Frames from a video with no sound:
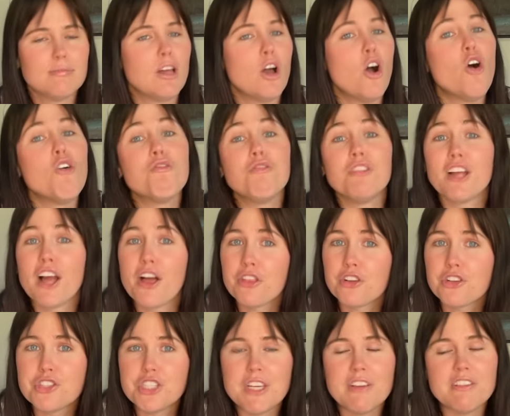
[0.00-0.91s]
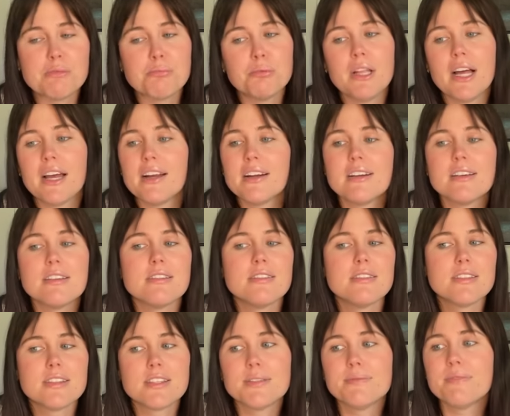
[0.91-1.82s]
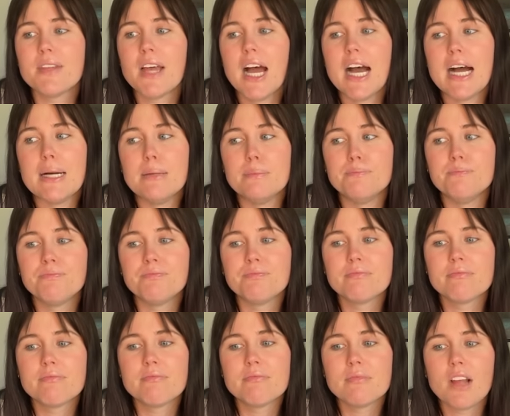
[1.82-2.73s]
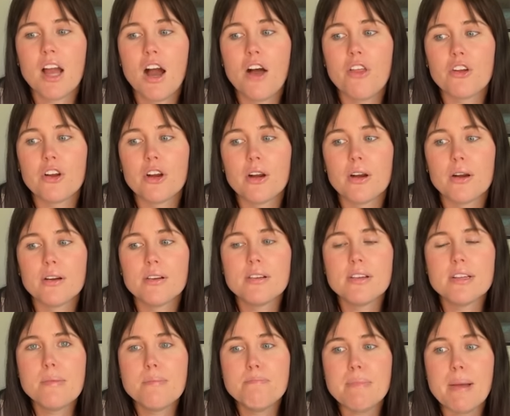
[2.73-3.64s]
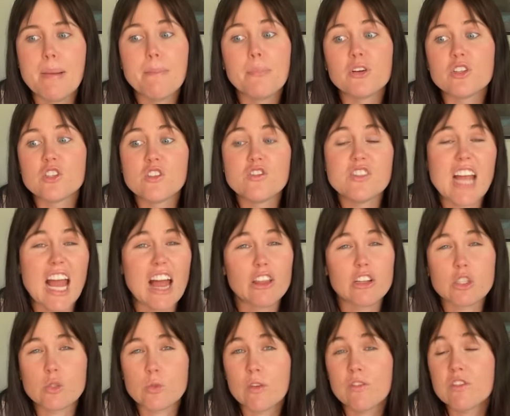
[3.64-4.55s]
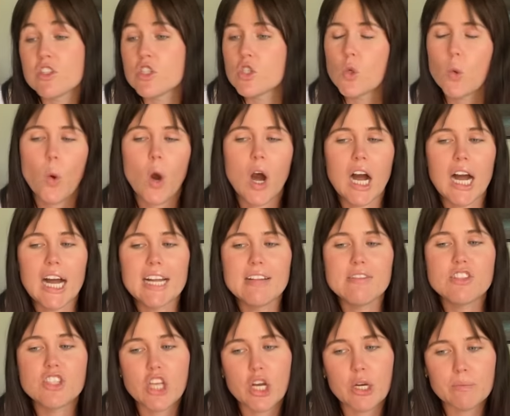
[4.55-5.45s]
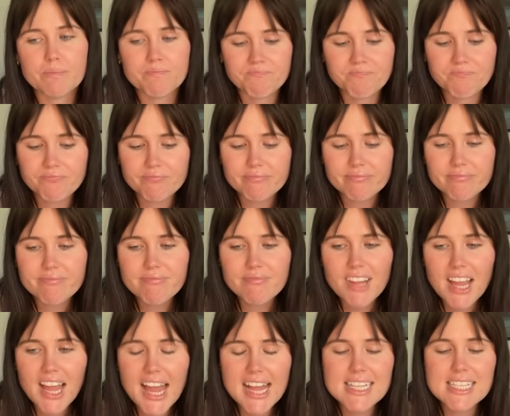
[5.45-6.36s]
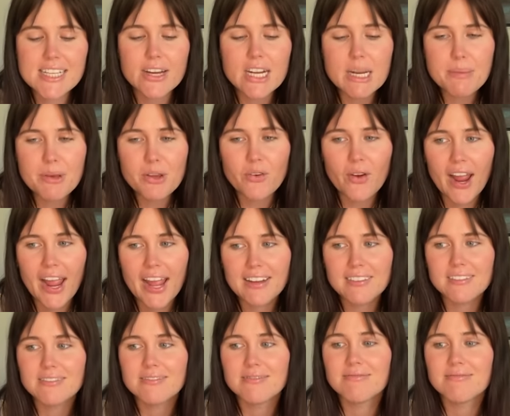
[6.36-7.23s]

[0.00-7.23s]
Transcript: Hopefully, other Chiefs players, um, other members of Taylor Swift's squad. So it's going to be great.